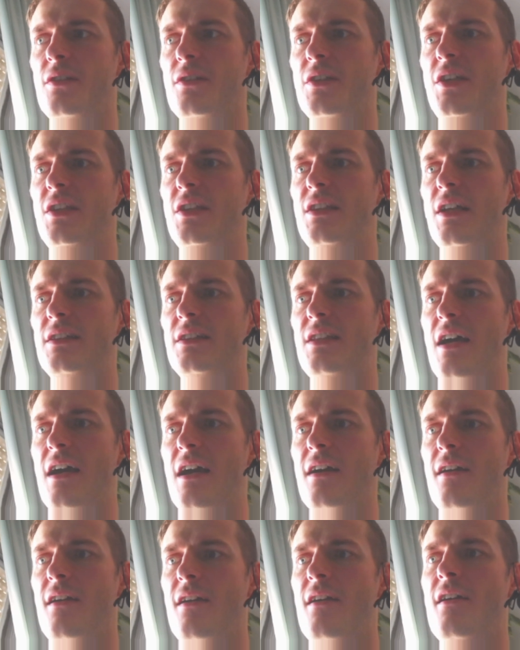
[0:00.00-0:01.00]
hit attack
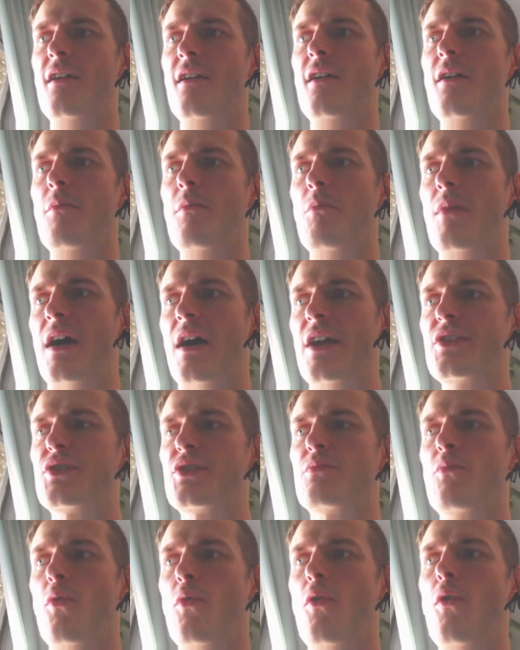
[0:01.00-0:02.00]

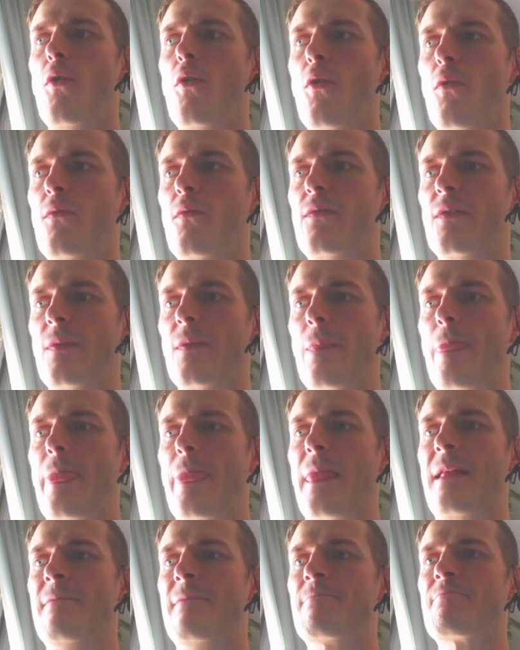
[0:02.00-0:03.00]
much more often.
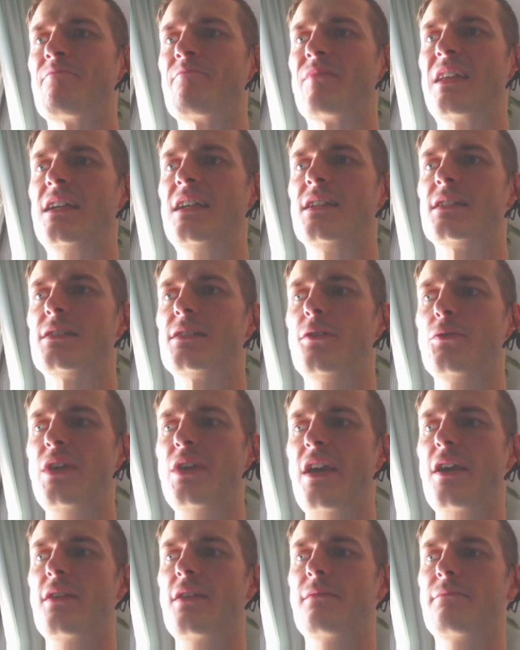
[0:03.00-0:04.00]
So
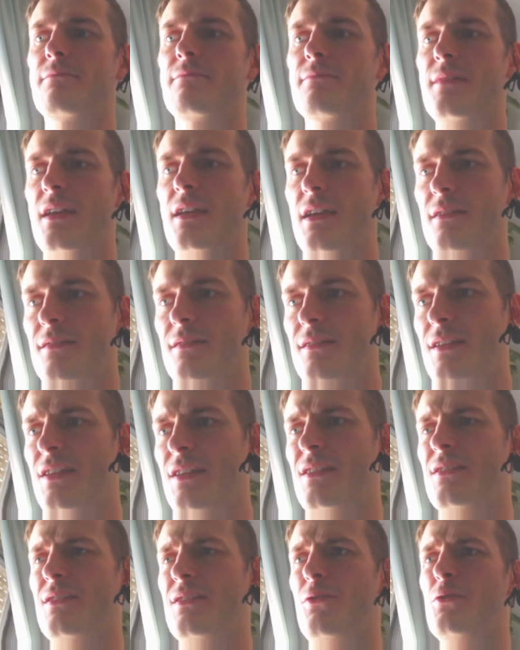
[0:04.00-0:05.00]
yeah,
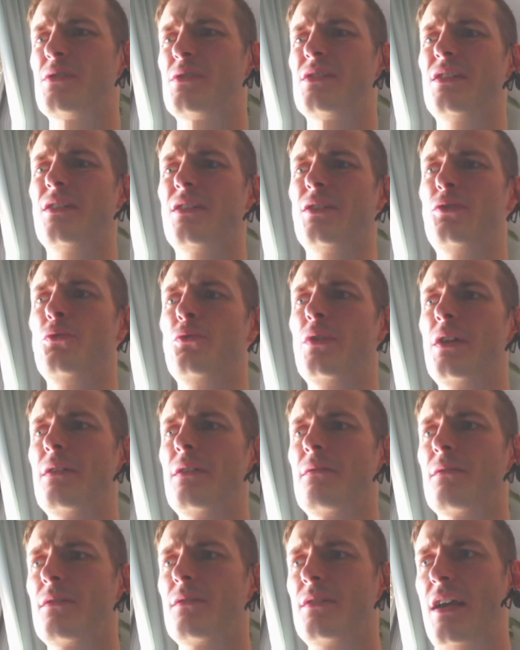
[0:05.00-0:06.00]
and also
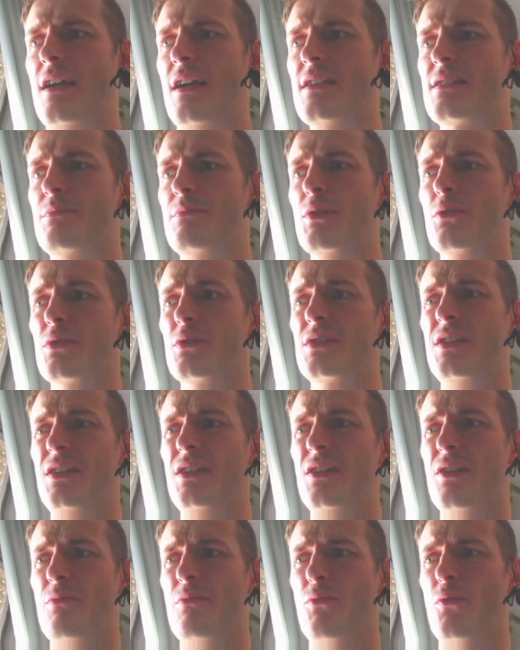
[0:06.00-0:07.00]
Yuri, nice because
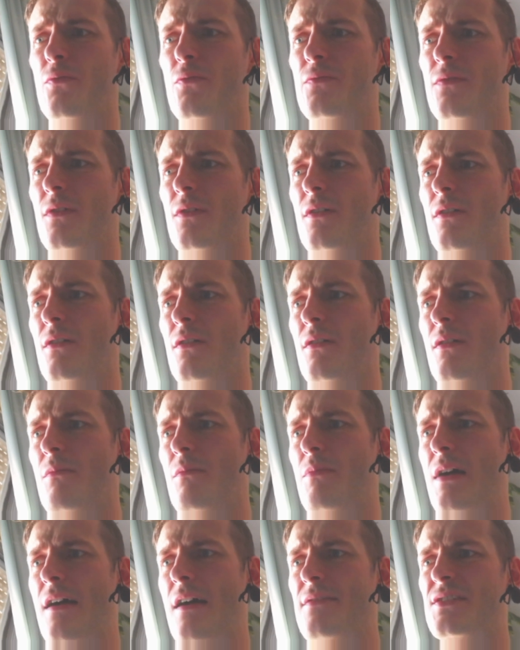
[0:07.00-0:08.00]
he remove
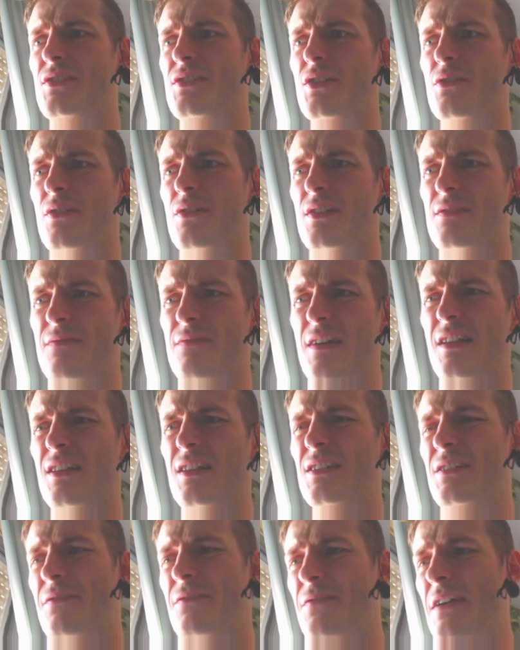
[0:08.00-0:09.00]
buffs, decrease
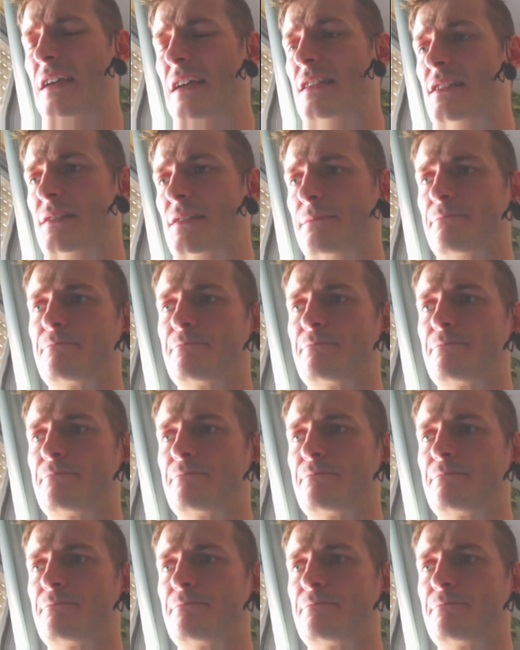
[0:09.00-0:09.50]
final defense